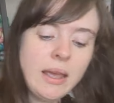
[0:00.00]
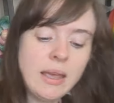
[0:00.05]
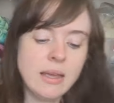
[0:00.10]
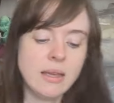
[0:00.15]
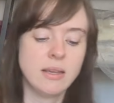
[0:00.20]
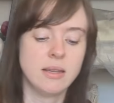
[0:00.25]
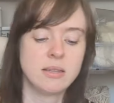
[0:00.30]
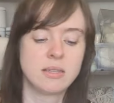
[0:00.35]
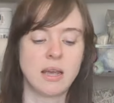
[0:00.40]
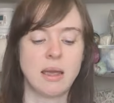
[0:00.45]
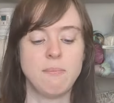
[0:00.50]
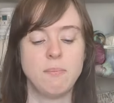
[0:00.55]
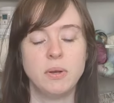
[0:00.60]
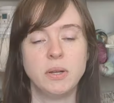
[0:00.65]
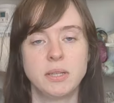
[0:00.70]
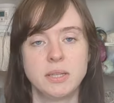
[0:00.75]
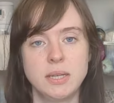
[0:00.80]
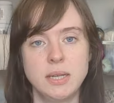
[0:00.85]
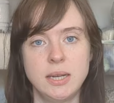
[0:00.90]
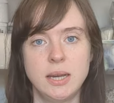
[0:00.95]
is I
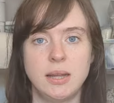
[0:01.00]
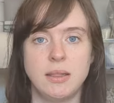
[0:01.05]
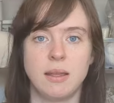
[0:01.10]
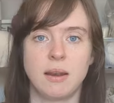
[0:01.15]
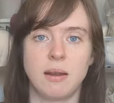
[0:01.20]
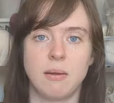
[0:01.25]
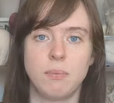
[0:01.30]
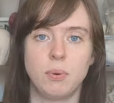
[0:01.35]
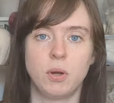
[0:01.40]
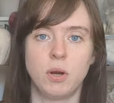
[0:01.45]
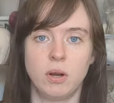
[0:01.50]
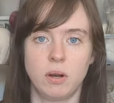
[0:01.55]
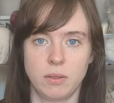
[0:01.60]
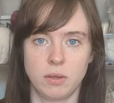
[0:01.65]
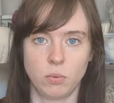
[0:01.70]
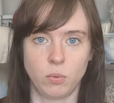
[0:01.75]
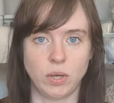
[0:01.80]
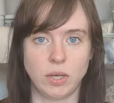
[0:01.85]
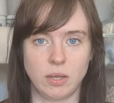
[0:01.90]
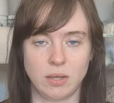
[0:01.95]
built it and then I put it
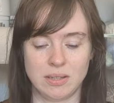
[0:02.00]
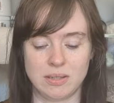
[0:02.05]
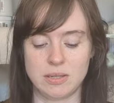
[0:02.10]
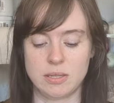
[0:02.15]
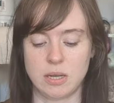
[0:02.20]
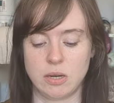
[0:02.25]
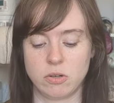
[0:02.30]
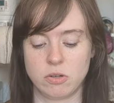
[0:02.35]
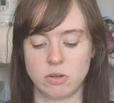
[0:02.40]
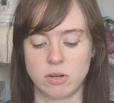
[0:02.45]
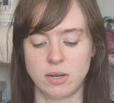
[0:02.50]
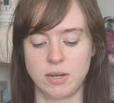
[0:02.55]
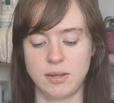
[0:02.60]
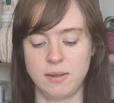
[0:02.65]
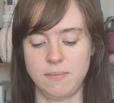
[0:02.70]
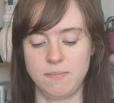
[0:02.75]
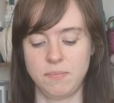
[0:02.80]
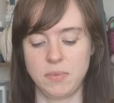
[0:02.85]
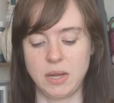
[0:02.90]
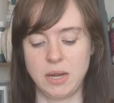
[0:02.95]
on the wheel and centered
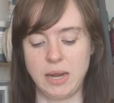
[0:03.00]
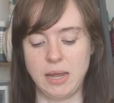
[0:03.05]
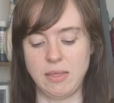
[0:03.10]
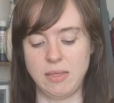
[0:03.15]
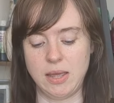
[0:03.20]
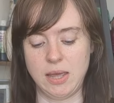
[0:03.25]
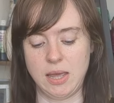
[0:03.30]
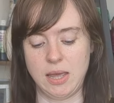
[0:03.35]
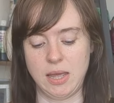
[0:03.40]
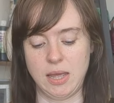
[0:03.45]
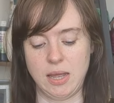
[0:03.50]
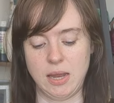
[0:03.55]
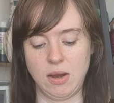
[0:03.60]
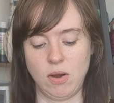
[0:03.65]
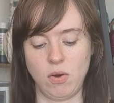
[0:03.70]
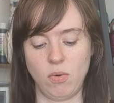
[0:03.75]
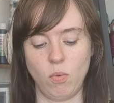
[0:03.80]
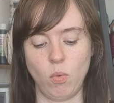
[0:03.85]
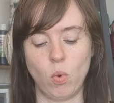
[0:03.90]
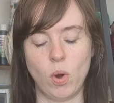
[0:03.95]
it, and
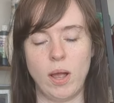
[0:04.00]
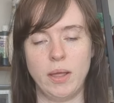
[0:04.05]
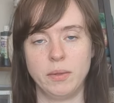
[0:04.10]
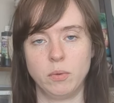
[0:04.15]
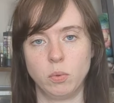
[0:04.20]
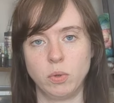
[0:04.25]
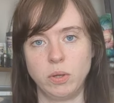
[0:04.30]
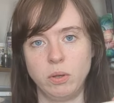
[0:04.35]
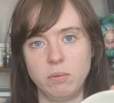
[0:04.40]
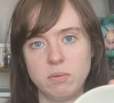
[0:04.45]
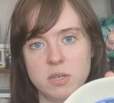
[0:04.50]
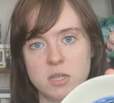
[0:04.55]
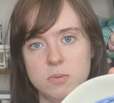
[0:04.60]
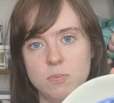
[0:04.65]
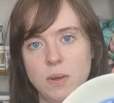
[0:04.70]
then while the wheel was